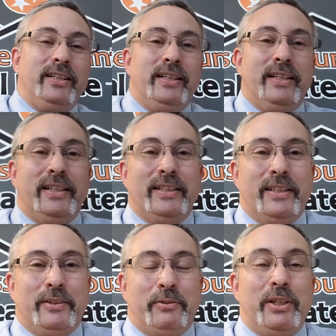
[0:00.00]
and
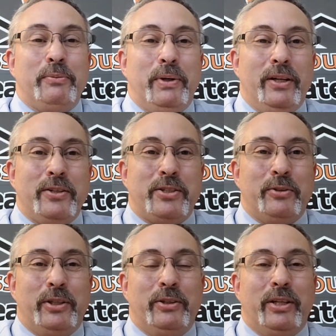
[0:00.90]
ring the bell so
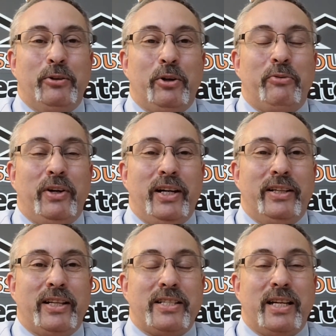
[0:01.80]
that you get notified
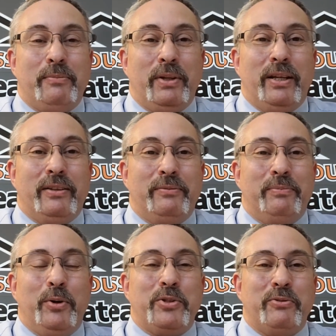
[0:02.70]
next time that I
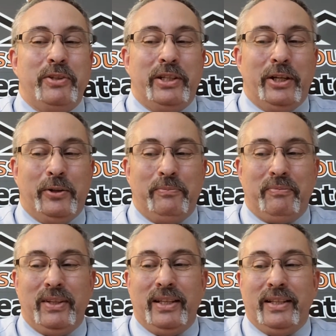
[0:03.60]
post a video.
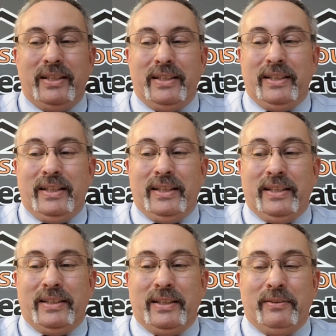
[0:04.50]

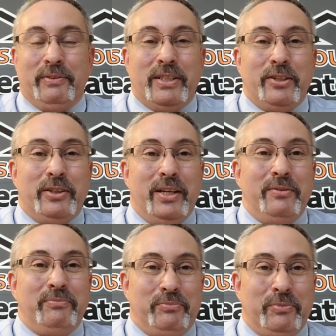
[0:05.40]
And until
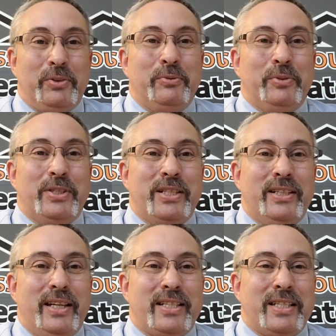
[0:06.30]
then, we'll see you
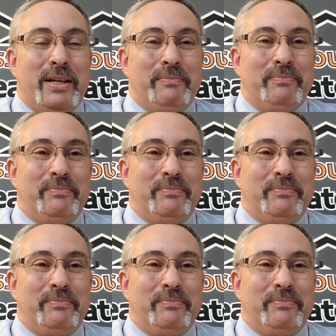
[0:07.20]
next time.